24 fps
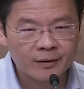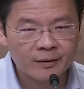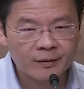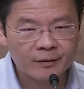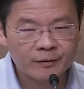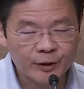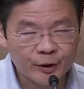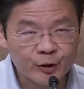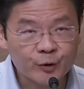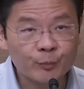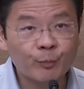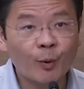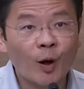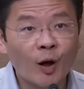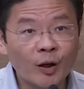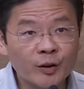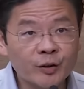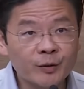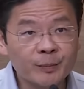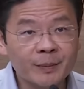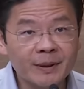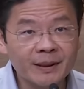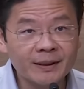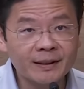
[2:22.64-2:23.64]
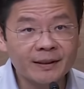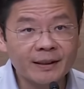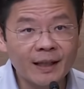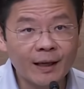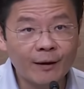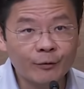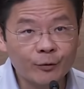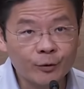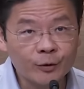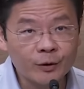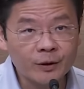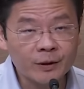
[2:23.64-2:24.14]
responsible
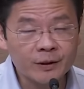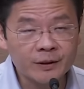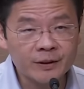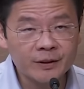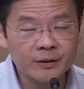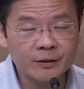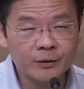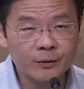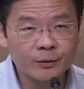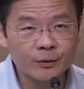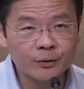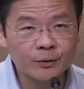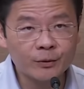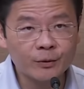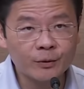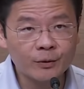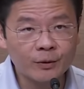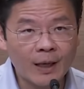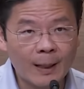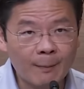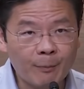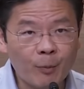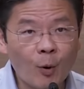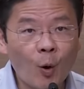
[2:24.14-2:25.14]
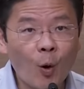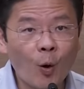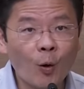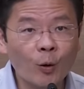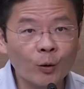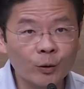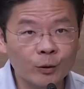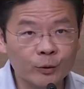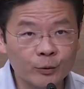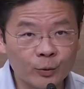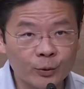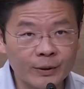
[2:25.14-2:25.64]
enough to
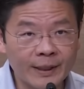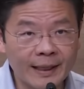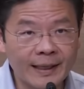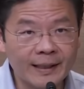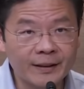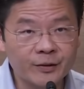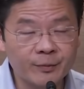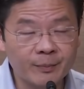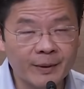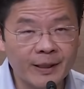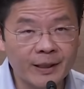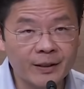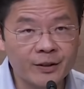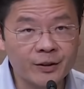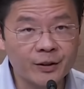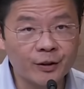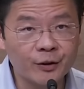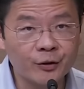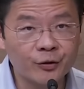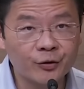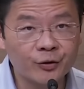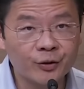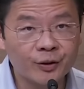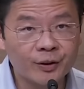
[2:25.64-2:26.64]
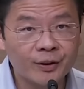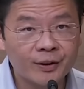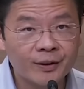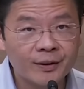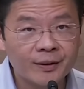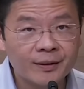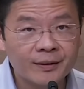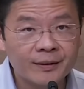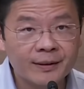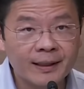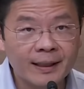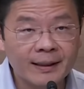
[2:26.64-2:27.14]
uphold today's measures,
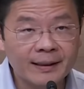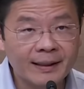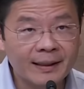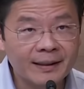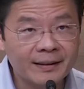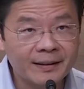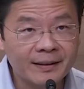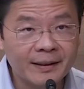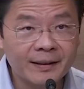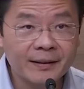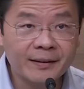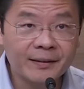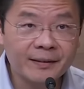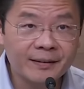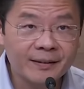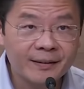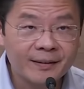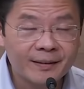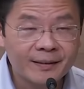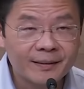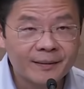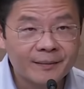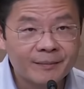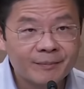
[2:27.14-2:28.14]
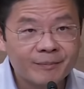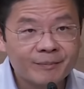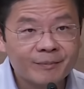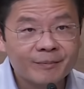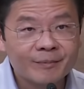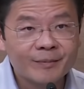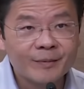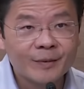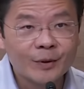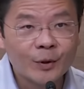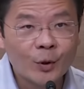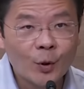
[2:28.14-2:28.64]
then I think
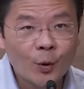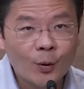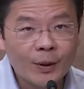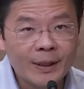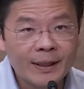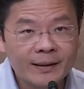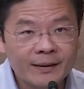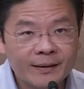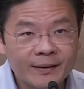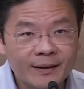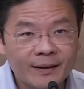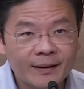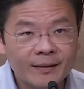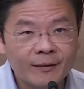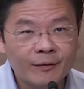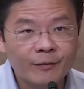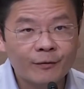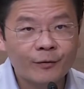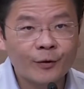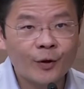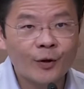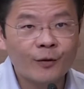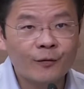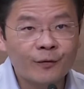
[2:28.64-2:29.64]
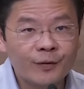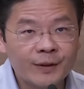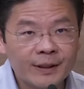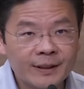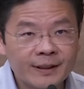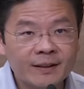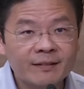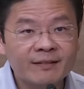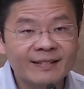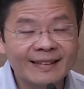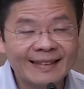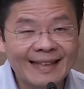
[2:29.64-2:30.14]
going for
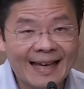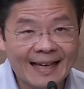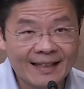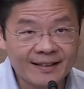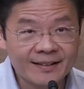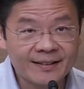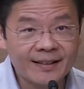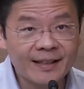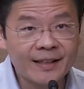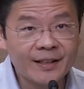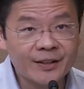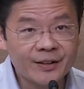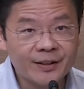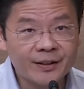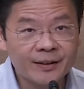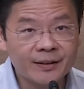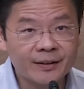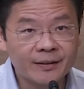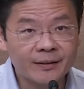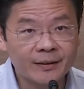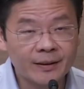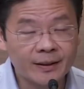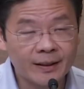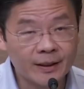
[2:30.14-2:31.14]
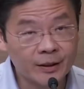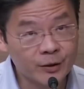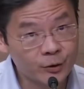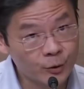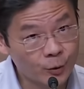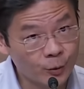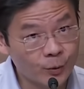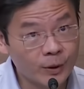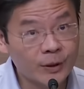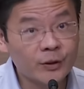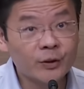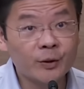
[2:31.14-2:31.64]
further relaxation is
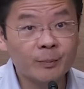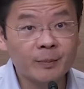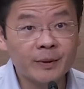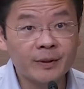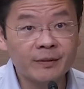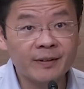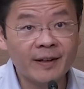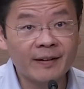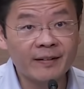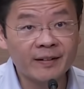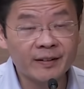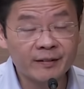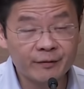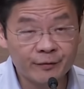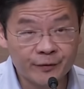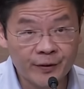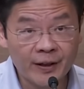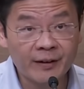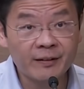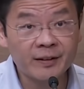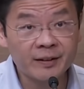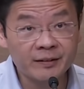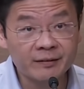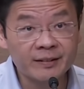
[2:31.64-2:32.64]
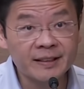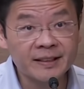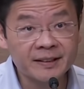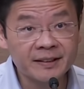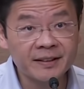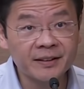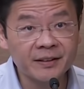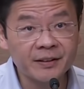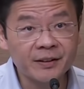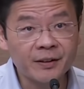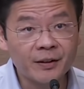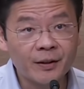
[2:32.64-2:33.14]
going to be very, very
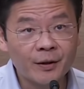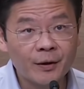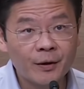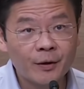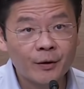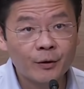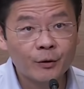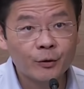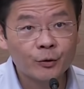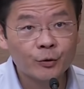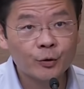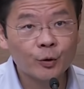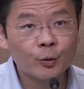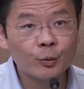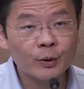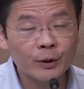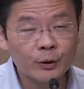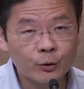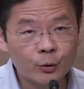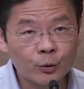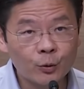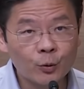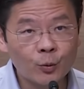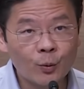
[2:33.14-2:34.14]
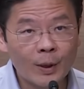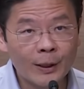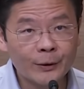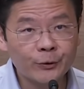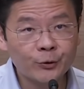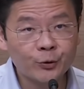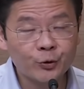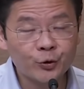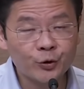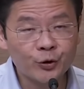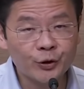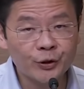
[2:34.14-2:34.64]
risky. So we do want
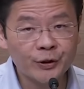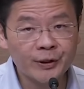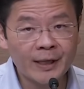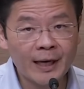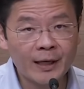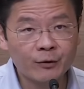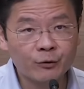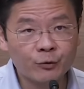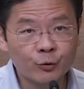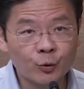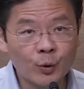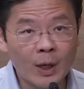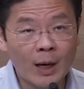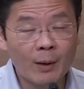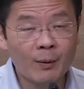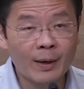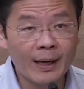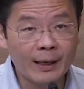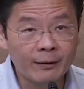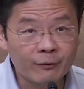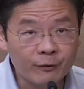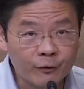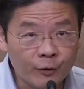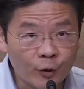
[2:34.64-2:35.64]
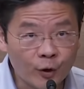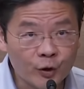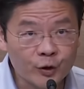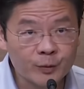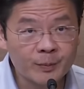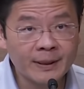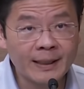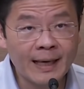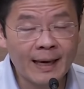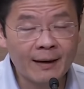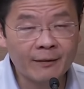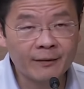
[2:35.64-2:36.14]
to see that through our
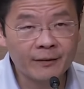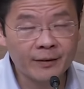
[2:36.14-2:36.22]
enforcement